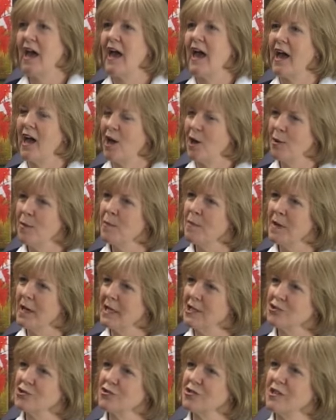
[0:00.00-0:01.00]
how
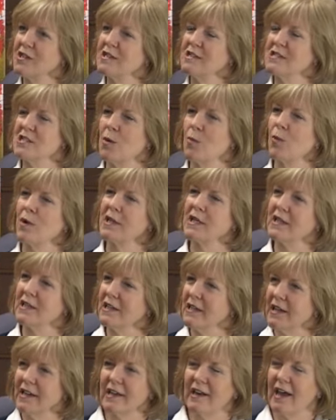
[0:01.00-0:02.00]
much someone
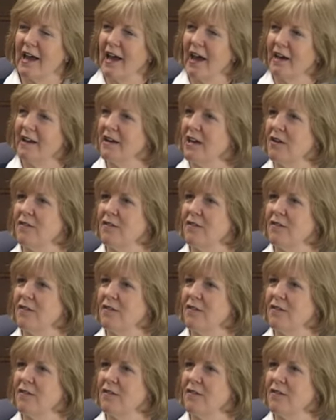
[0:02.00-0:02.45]
can get out